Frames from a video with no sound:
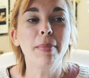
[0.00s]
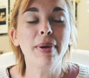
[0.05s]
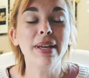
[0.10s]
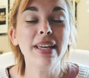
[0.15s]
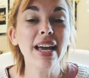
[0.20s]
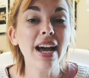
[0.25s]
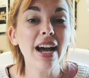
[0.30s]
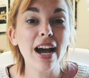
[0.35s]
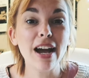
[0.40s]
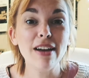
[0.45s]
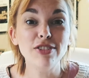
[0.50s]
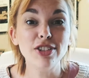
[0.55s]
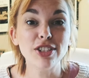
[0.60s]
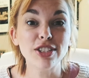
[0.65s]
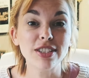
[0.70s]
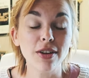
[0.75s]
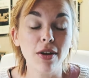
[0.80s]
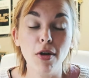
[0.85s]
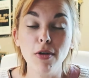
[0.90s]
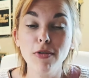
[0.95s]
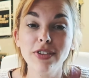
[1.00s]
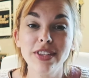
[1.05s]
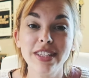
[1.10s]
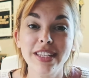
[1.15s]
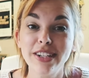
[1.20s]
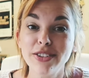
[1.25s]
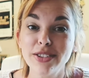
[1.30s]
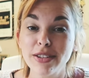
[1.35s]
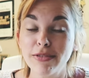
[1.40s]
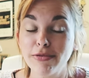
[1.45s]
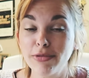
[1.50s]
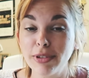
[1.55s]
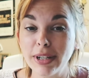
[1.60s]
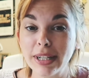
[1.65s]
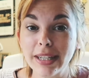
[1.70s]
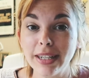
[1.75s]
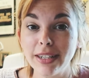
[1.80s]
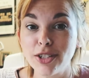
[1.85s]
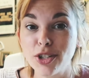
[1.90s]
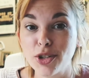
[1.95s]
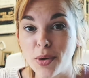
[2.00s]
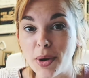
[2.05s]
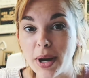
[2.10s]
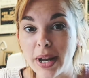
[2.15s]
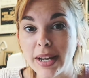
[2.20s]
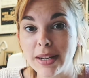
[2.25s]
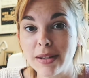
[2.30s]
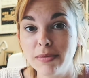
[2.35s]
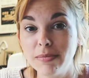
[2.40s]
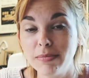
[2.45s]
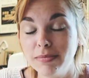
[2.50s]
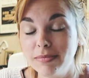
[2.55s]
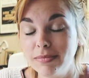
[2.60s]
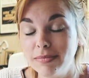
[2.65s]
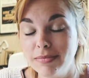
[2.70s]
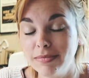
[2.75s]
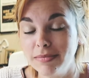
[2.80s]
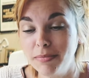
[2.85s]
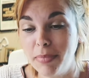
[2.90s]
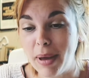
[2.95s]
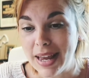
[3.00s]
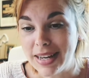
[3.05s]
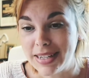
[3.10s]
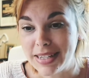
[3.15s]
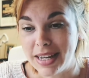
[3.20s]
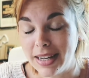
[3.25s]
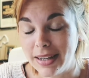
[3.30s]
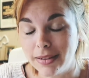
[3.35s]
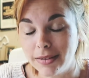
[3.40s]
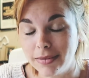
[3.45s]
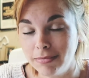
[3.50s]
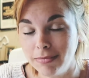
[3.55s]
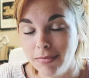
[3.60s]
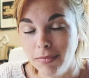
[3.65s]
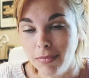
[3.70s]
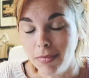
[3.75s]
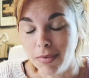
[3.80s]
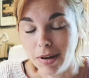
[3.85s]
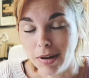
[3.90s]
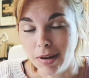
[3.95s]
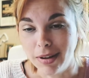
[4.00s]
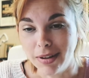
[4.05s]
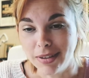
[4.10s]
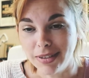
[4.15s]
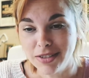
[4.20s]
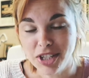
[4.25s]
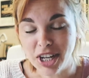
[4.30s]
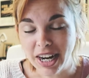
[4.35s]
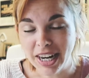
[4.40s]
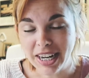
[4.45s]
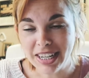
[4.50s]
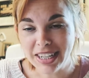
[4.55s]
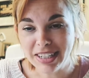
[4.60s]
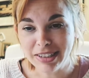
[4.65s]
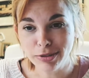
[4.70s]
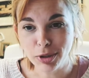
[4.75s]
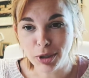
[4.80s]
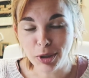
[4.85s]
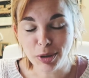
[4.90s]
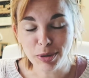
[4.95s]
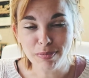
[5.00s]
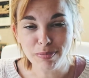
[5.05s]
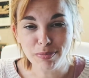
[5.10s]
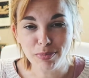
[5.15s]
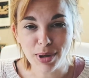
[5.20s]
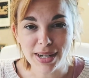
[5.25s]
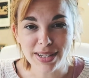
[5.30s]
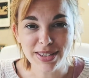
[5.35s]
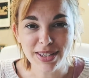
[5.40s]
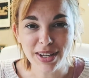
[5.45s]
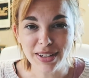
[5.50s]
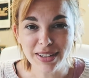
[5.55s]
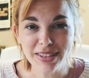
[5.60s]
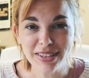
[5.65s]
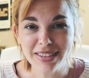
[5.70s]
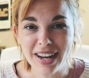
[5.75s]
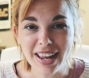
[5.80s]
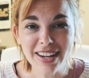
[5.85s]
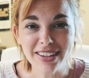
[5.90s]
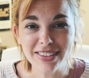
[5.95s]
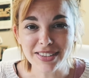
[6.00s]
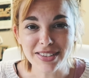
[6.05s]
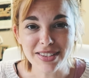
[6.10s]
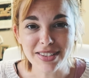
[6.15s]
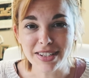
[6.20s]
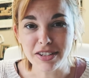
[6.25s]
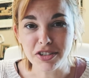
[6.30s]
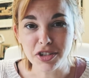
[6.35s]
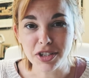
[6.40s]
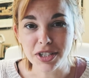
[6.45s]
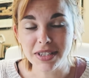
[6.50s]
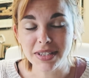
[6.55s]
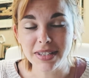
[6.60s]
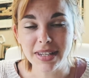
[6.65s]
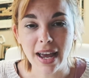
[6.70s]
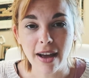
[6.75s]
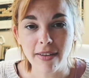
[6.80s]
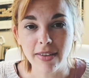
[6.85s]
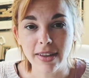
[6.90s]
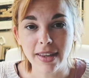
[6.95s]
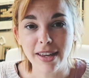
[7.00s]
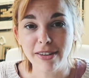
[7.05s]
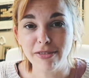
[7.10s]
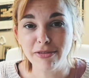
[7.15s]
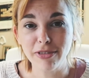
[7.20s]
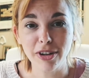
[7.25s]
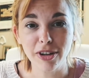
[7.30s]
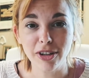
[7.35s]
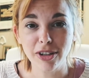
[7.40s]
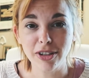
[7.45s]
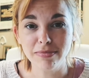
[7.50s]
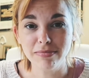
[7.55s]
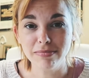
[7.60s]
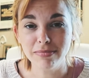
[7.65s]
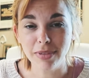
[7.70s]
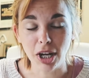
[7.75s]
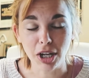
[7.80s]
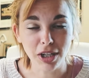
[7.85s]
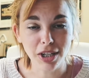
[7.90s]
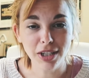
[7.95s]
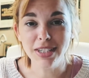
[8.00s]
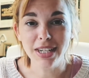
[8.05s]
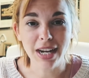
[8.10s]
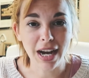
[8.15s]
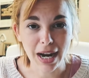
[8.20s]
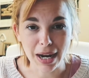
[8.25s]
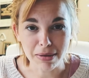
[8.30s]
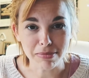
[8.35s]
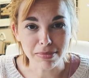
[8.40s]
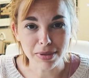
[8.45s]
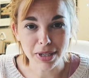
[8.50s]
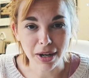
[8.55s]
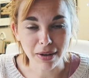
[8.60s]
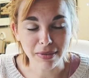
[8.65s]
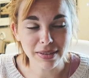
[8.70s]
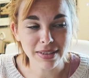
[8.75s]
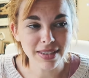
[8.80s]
But yeah, I've just, over the years, I've really enjoyed painting tiny little press-on nails and just having it for a good time. You know,